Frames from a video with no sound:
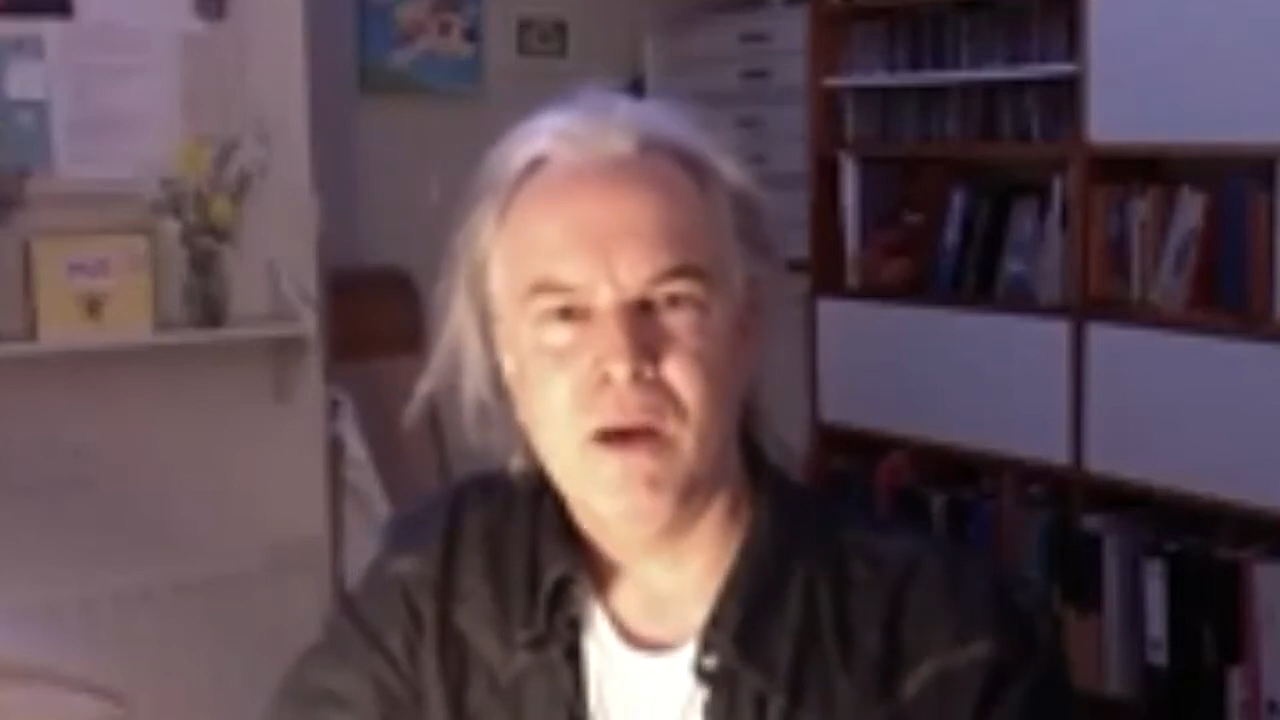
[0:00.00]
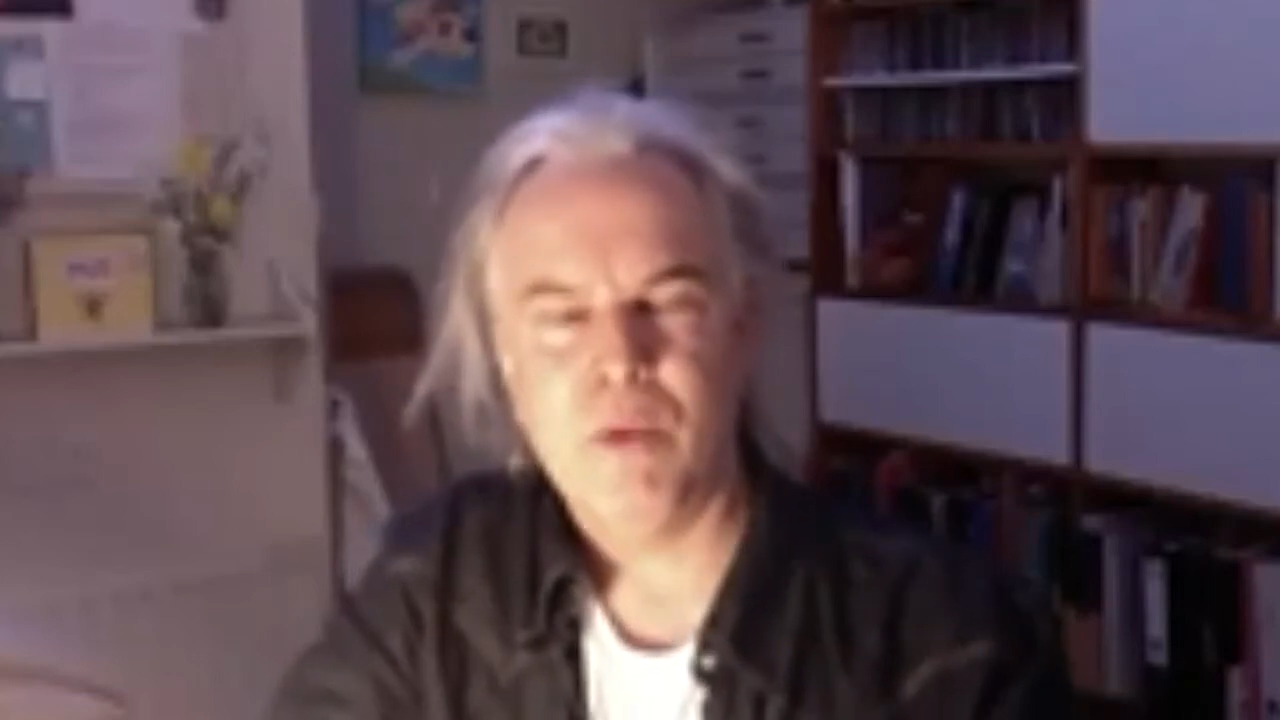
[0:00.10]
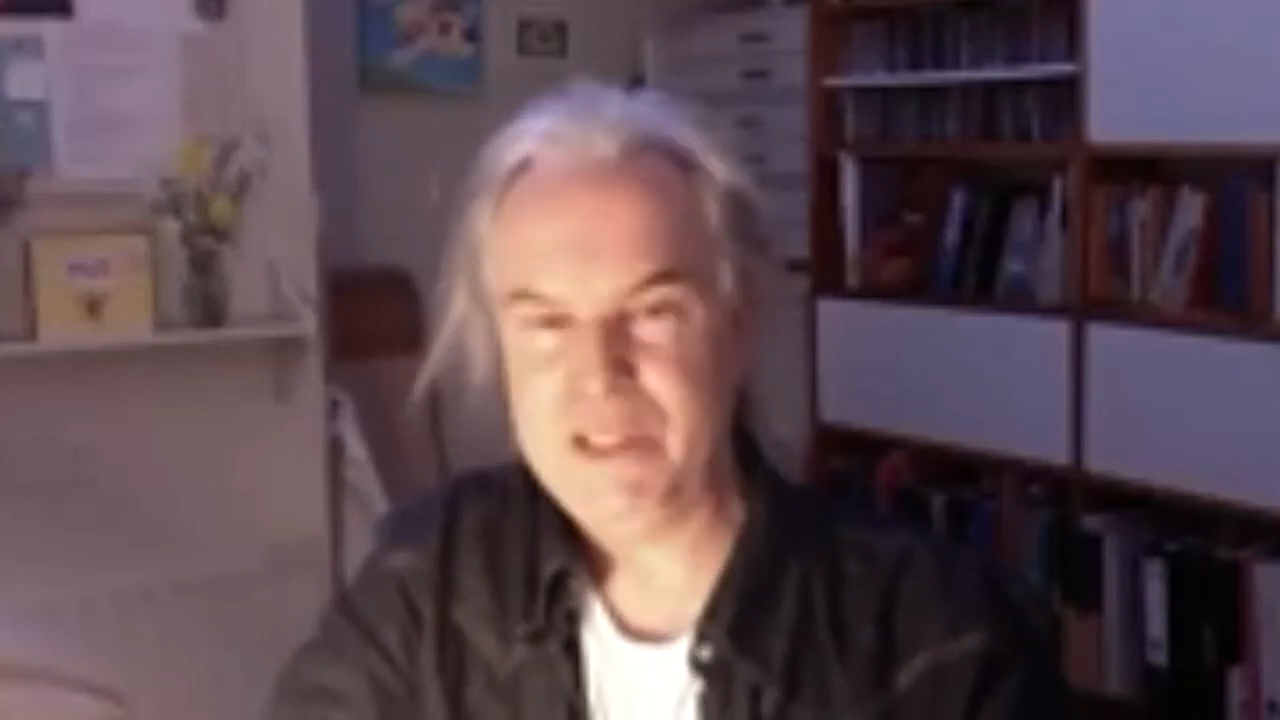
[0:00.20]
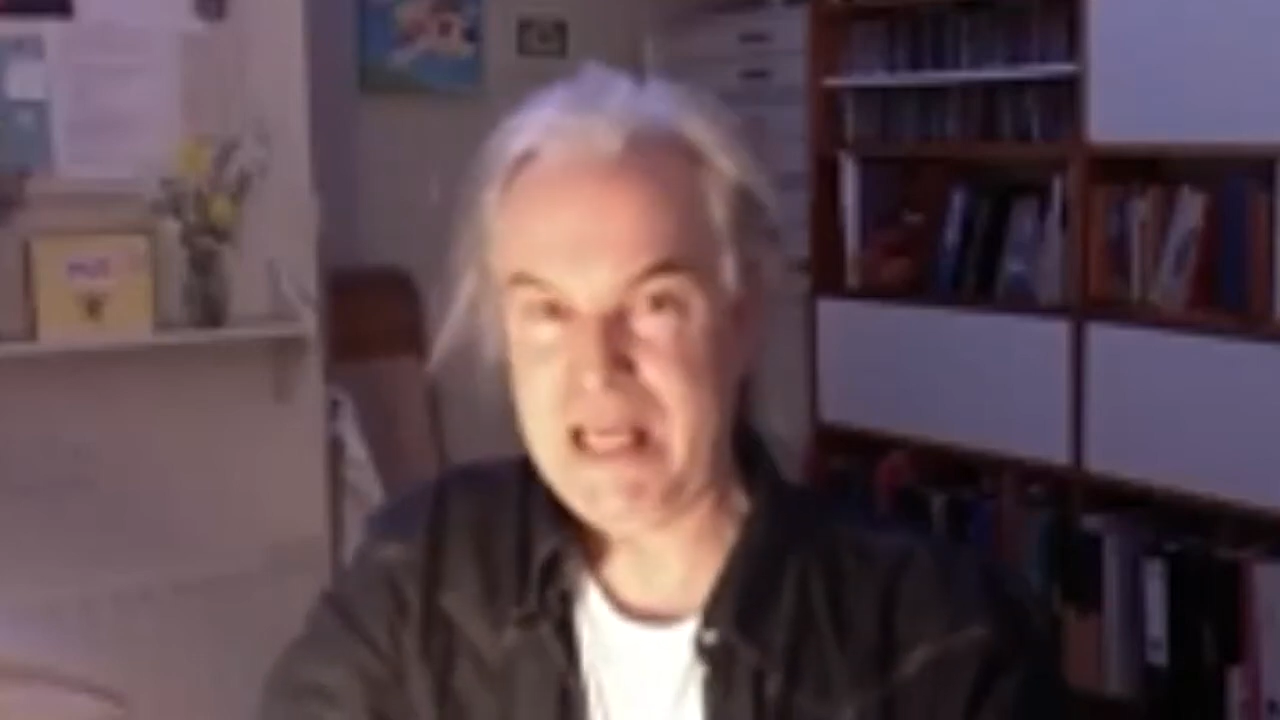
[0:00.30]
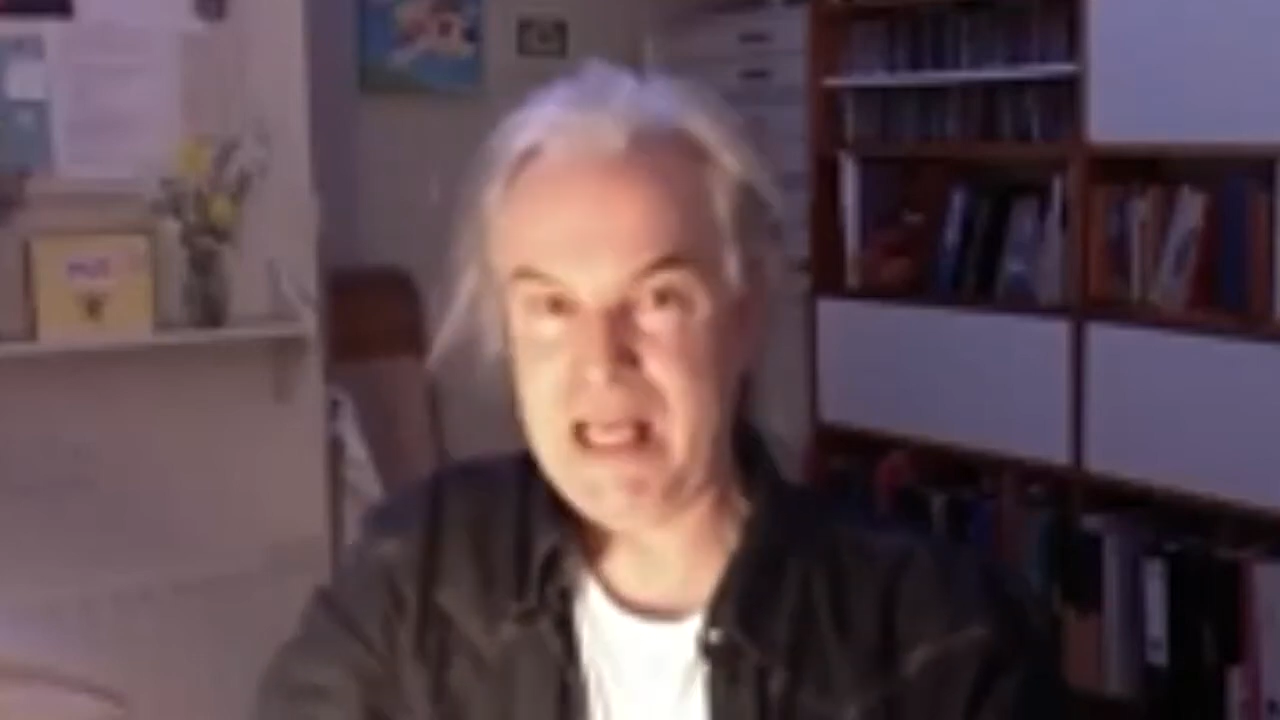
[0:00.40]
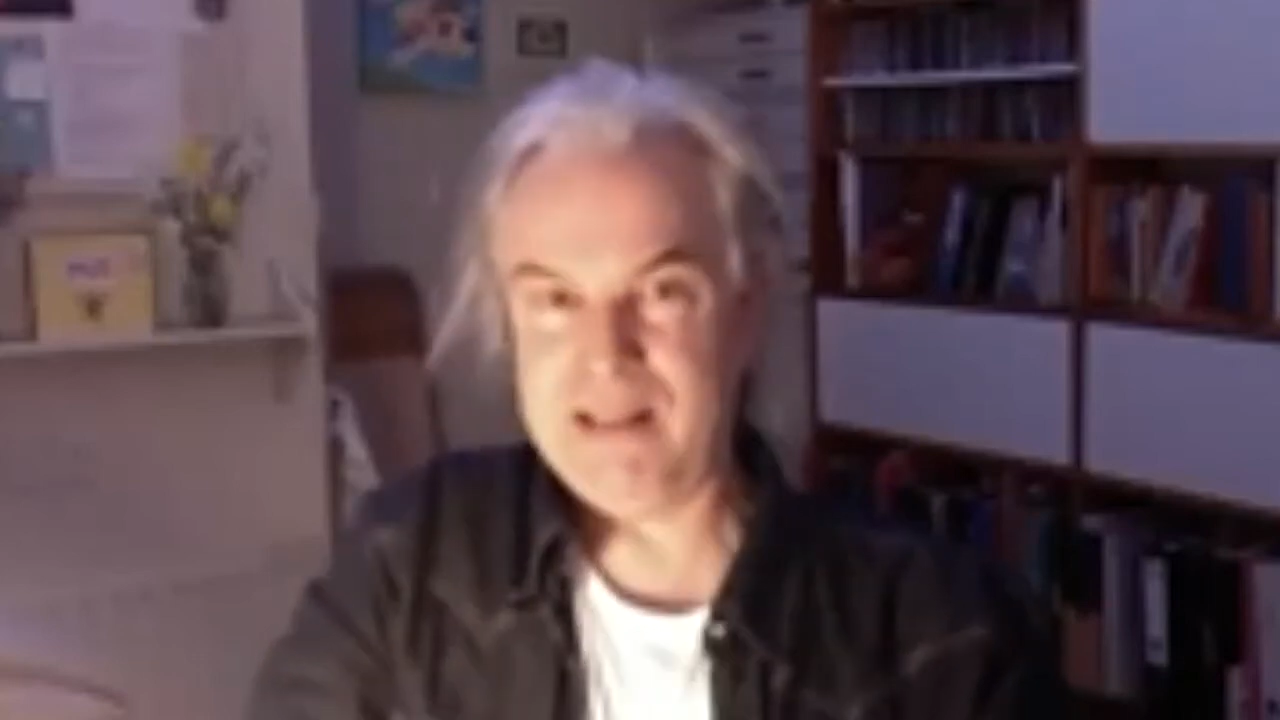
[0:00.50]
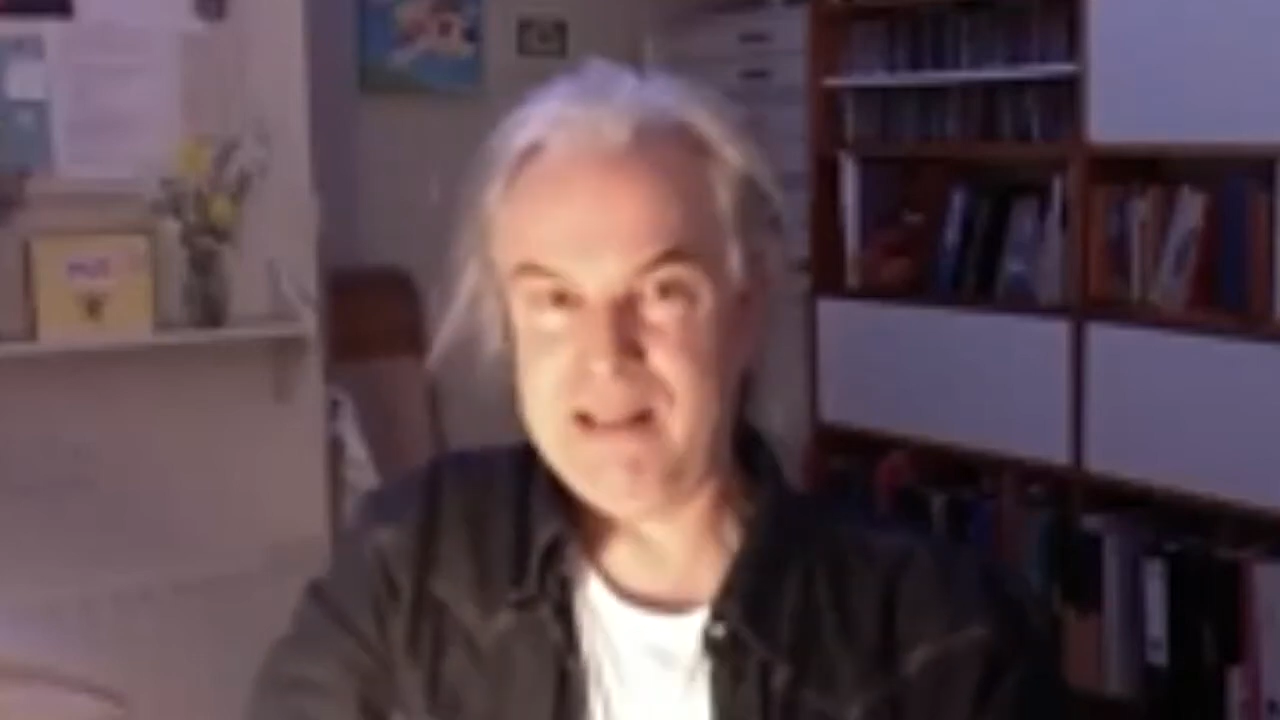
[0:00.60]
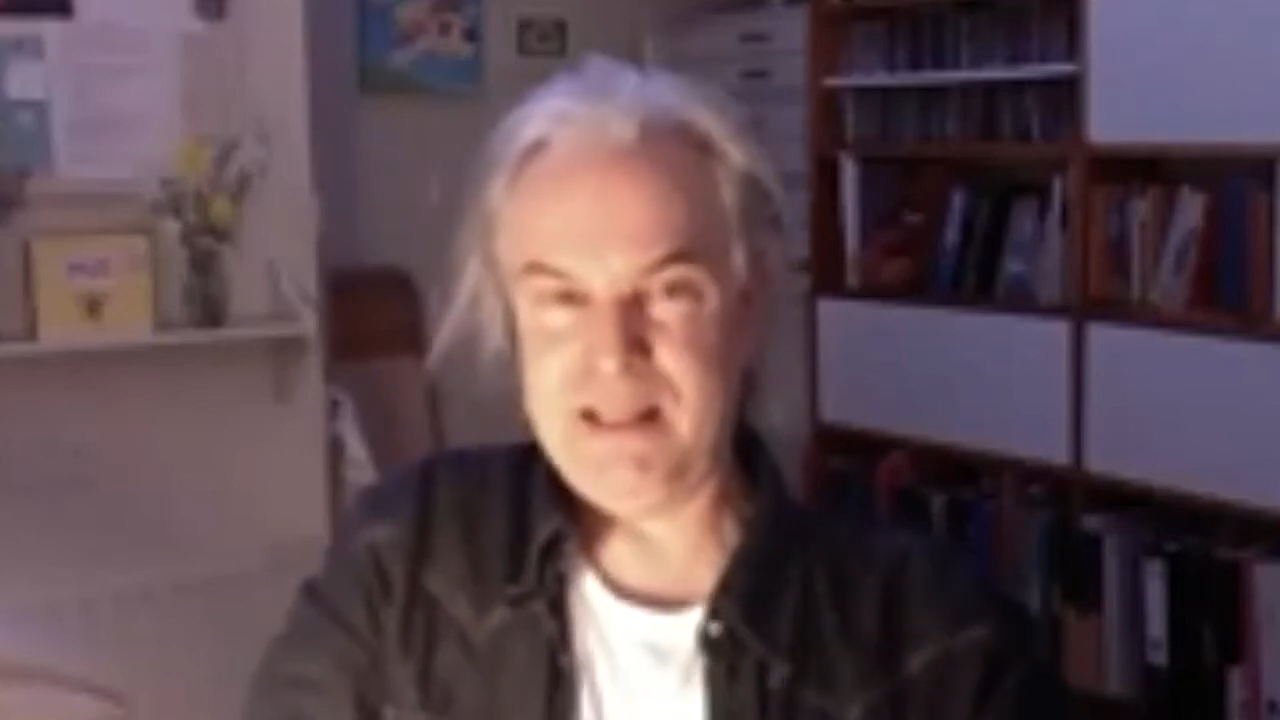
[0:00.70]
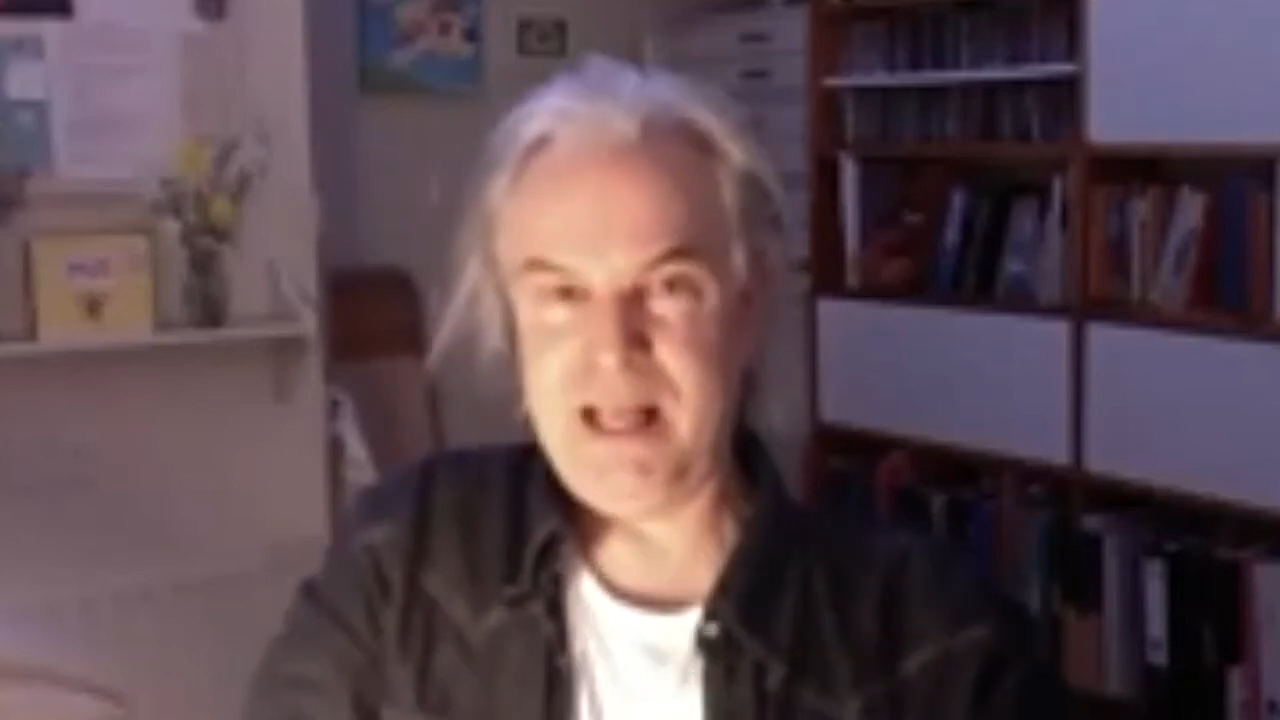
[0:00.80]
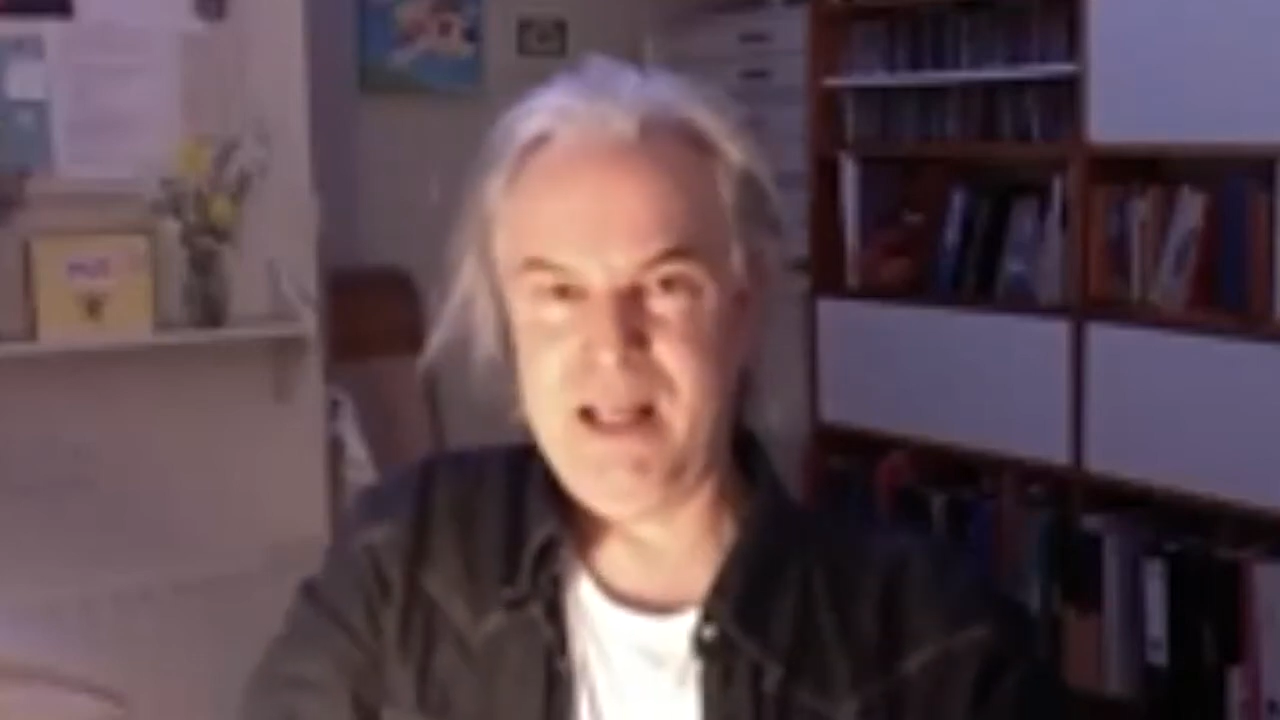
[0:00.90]

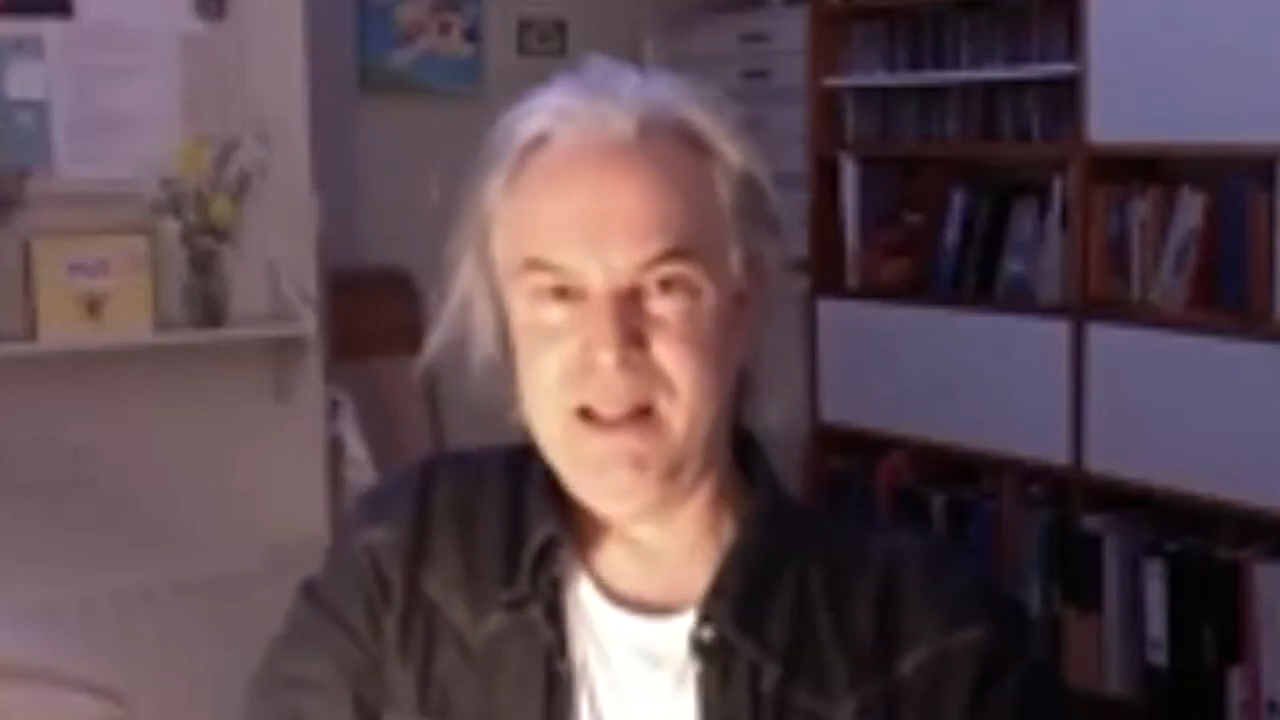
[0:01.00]
understand,